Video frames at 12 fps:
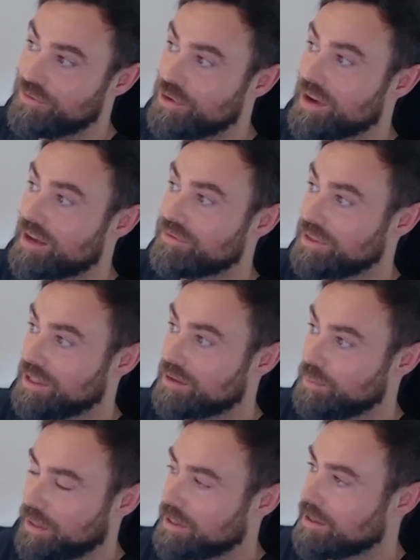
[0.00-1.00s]
you have the
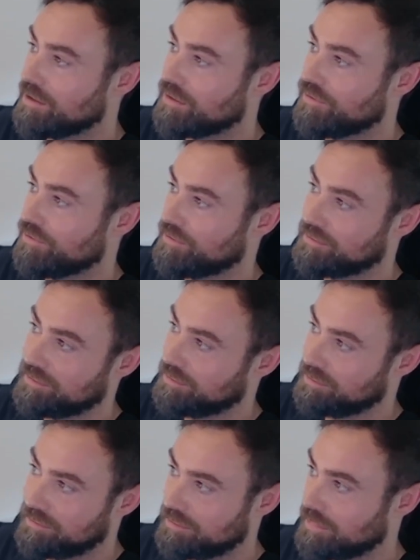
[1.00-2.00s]
opinion of
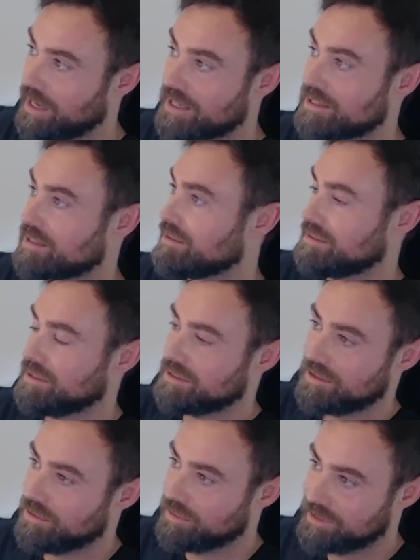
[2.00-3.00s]
X is
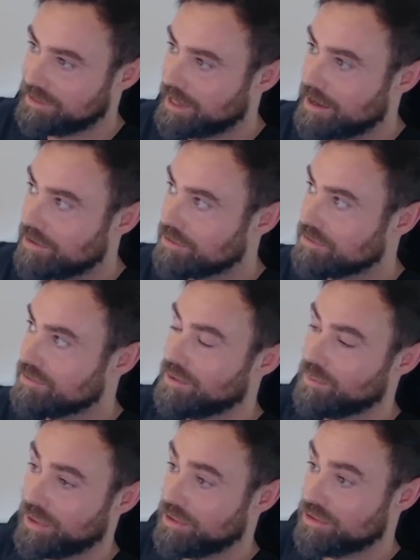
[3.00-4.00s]
going down,
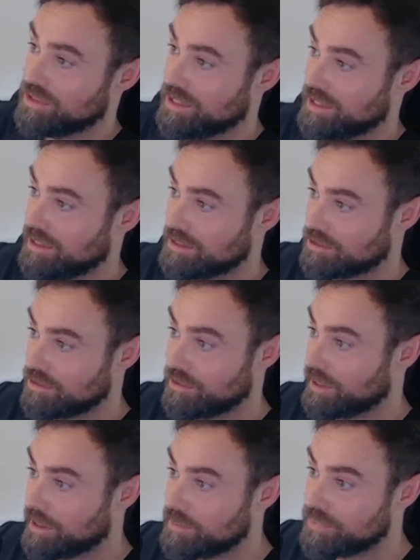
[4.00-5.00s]
but you're seeing it's
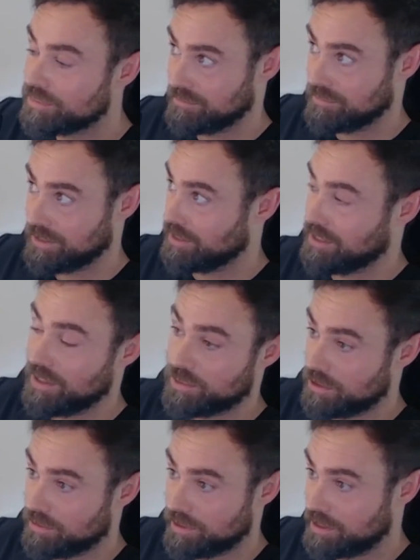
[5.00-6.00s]
going up and it
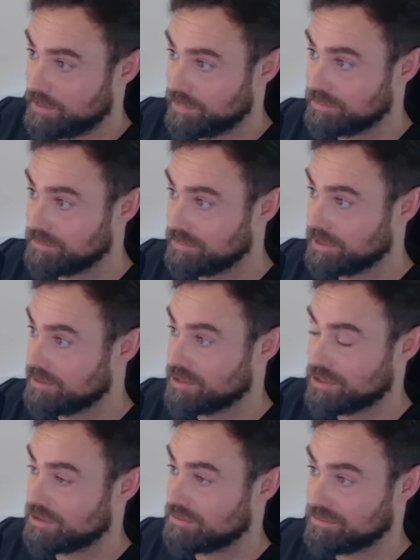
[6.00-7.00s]
keeps going up, then
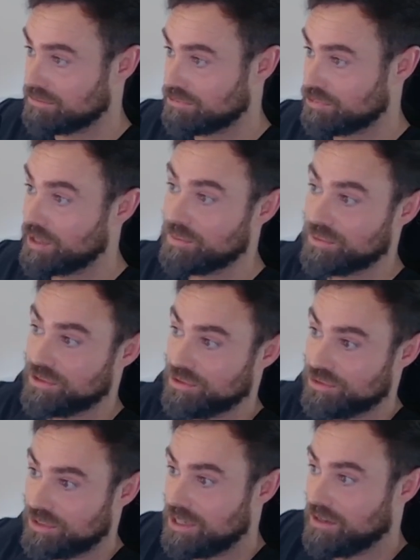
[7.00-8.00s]
just trade what
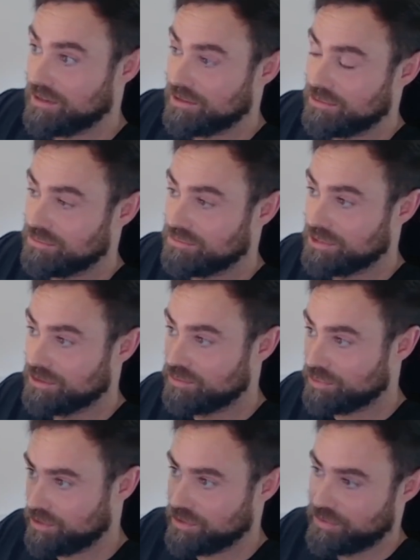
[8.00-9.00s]
you see, not
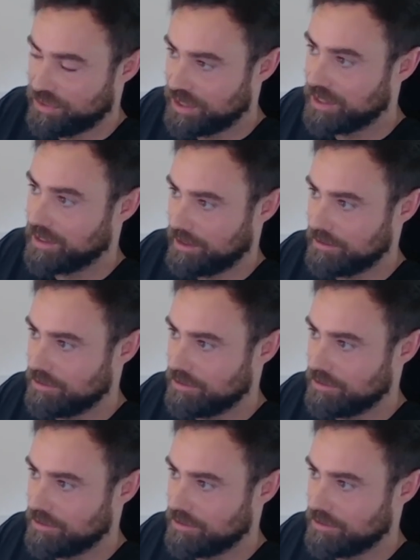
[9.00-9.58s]
what you're thinking,